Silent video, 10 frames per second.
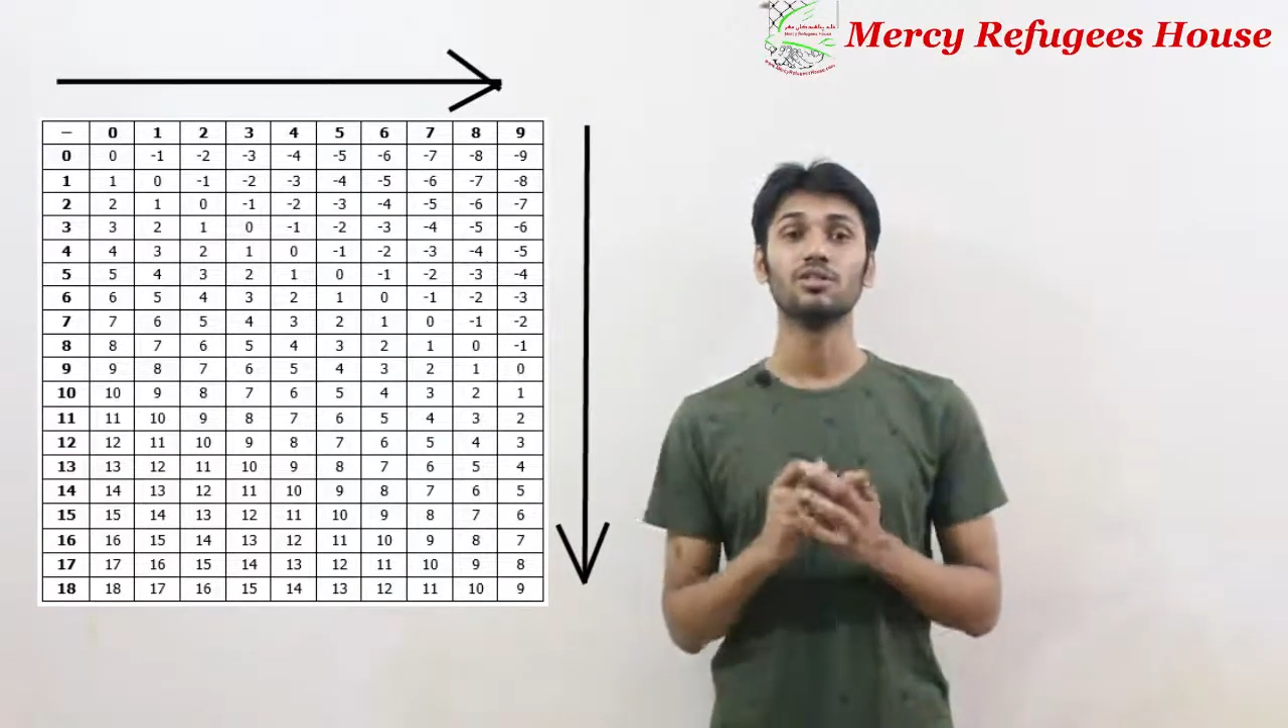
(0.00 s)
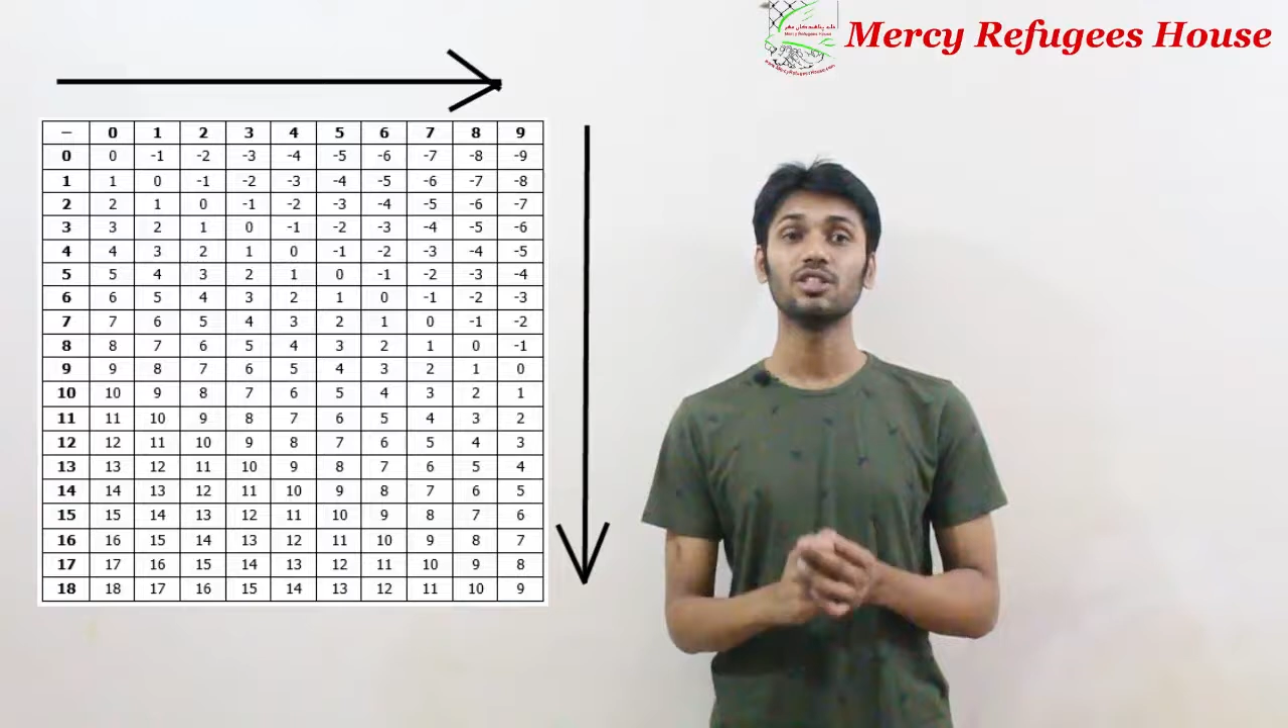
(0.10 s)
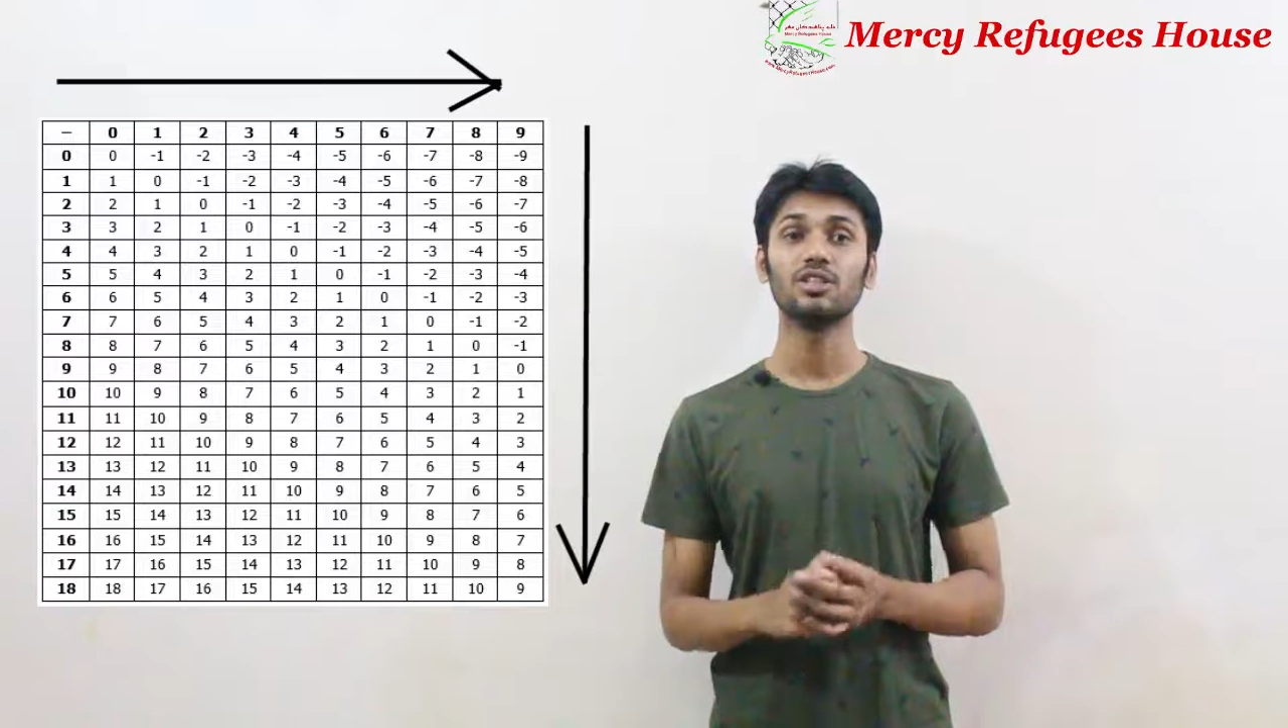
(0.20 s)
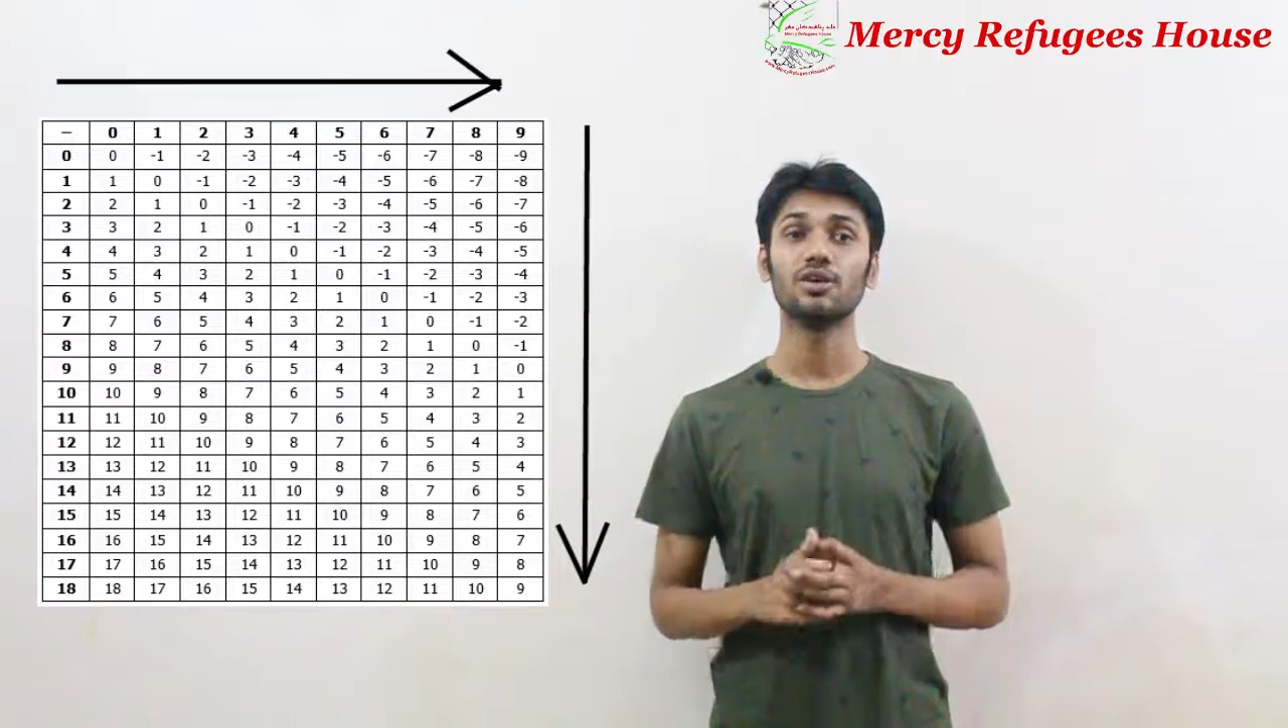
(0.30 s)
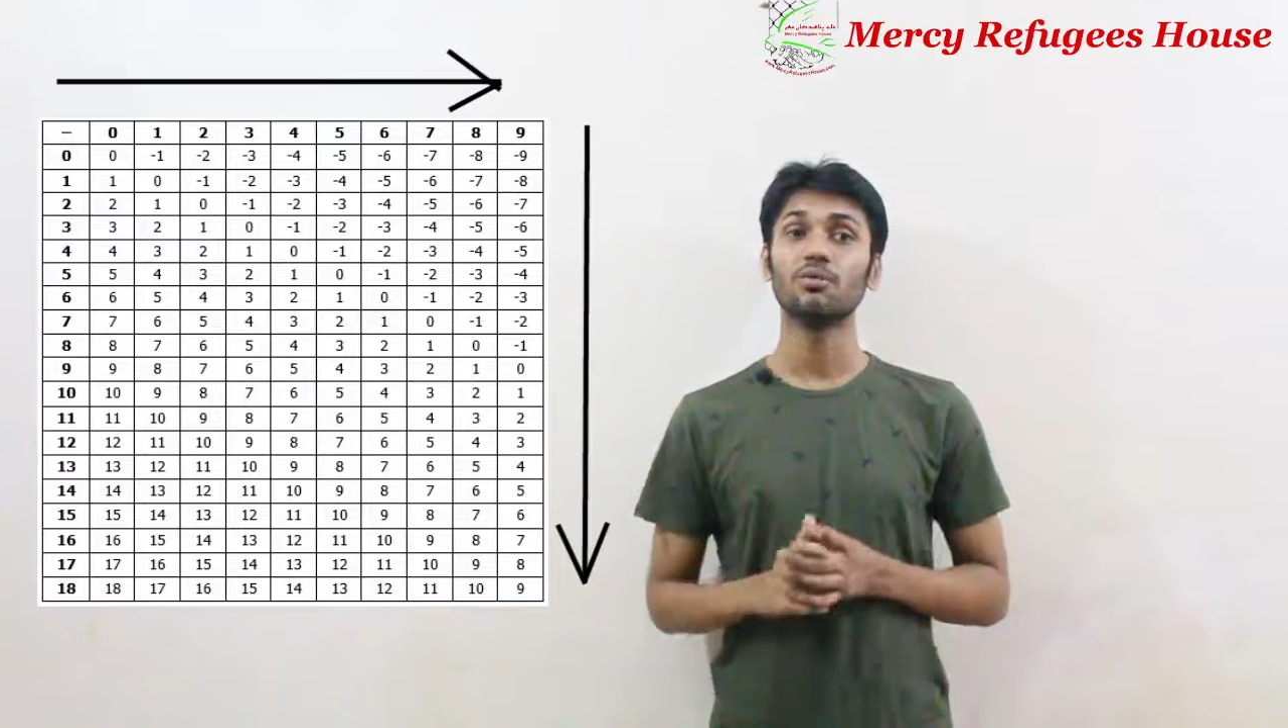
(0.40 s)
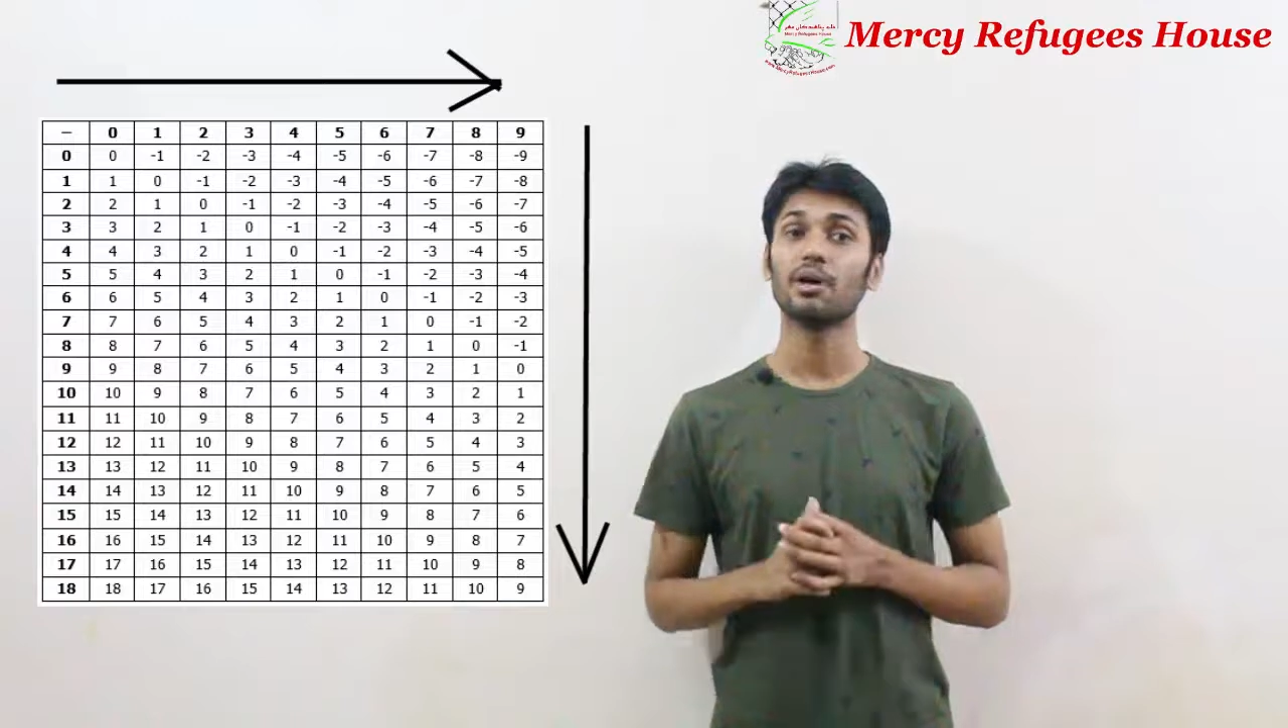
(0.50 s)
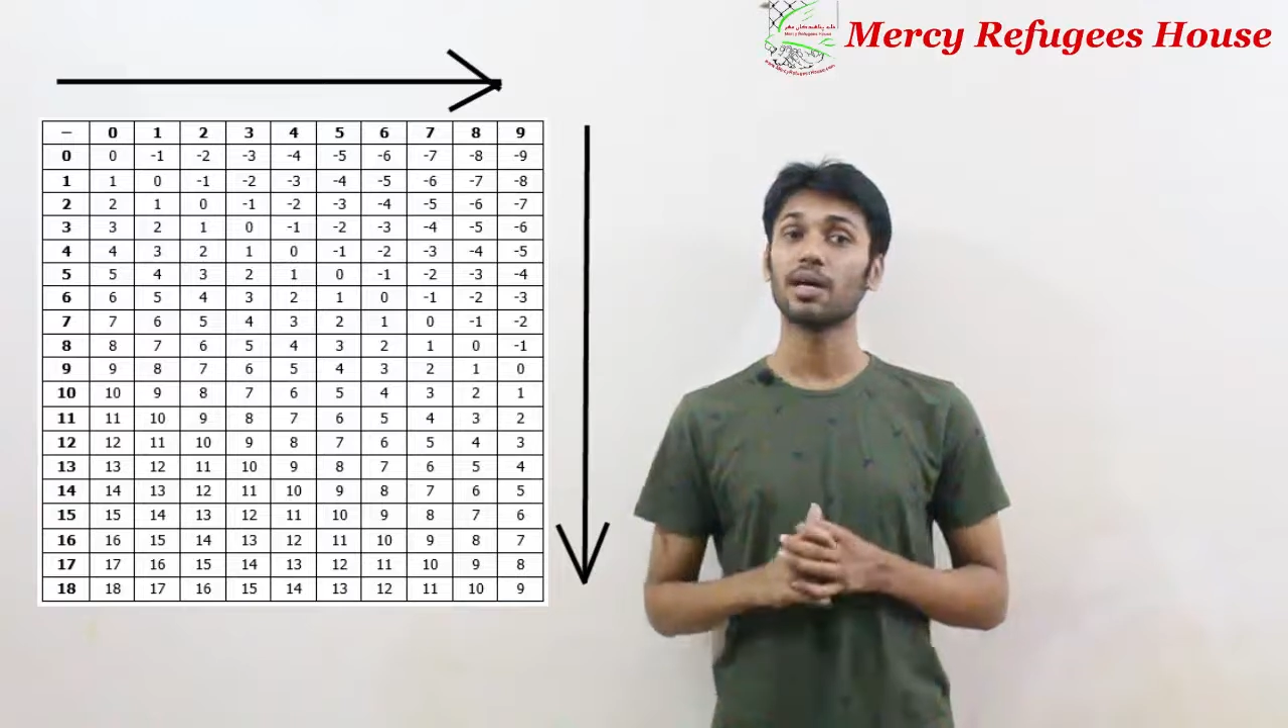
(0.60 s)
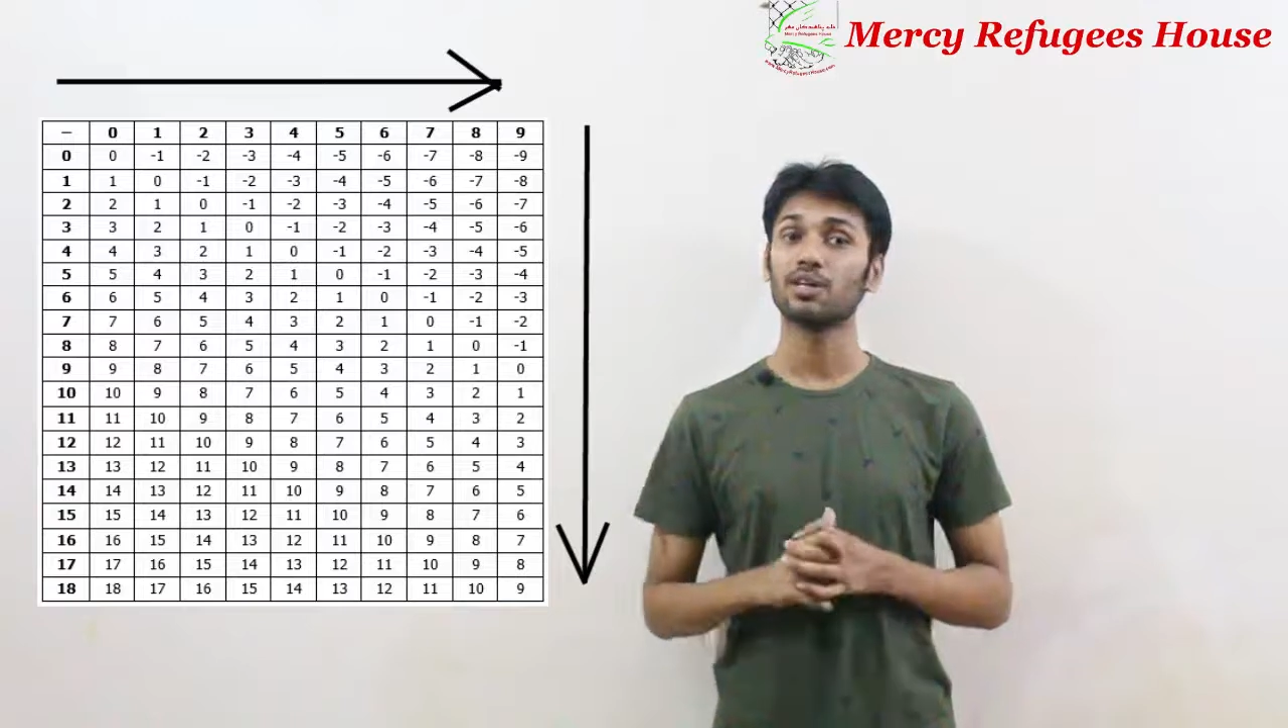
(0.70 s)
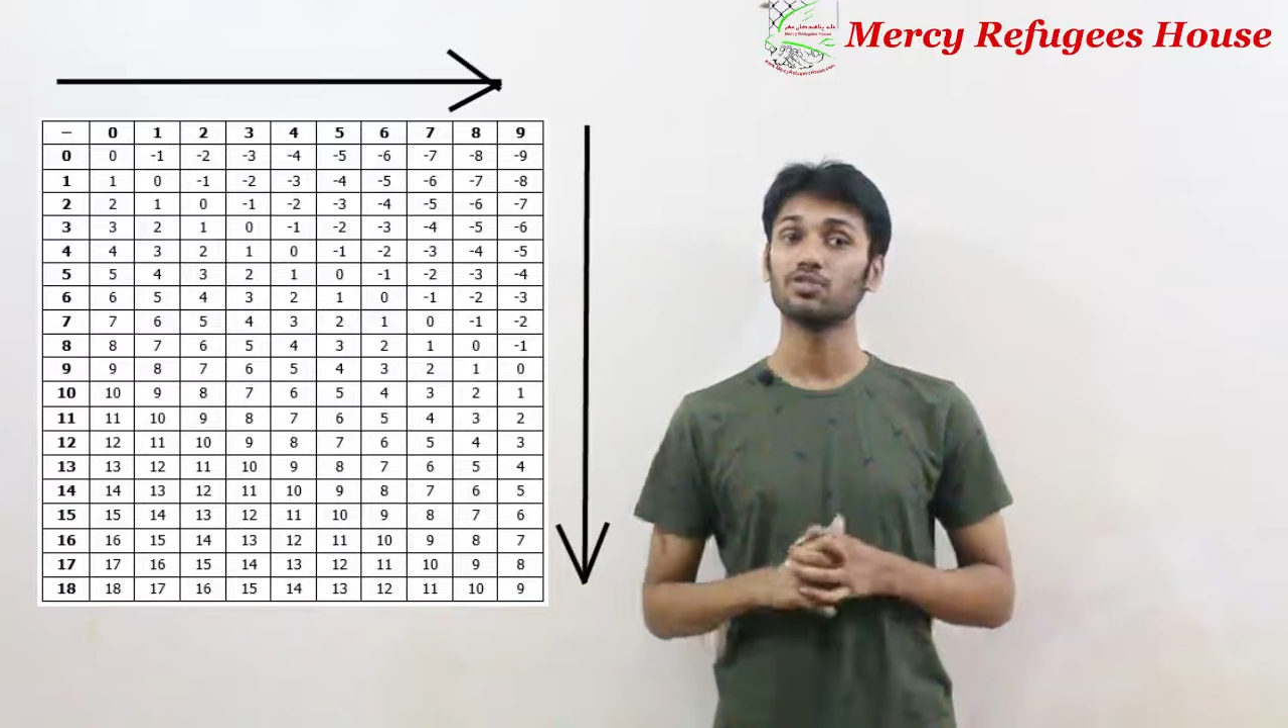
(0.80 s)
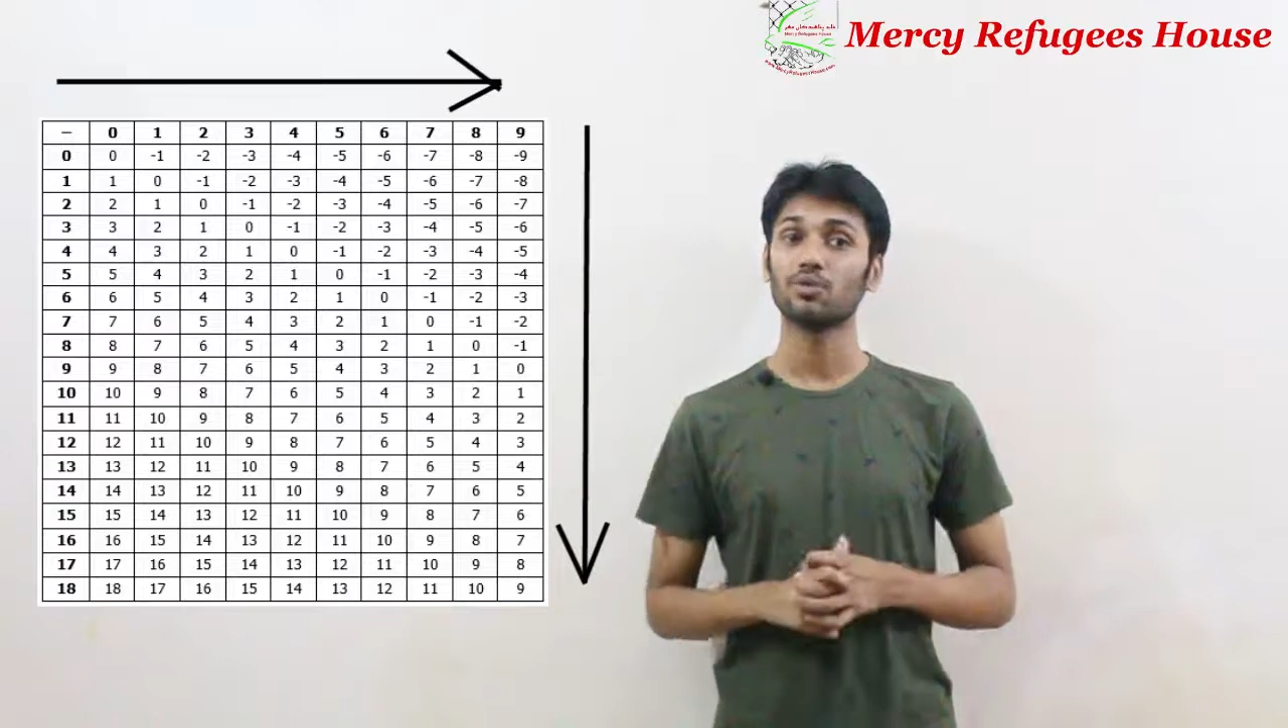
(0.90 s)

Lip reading: 0 minus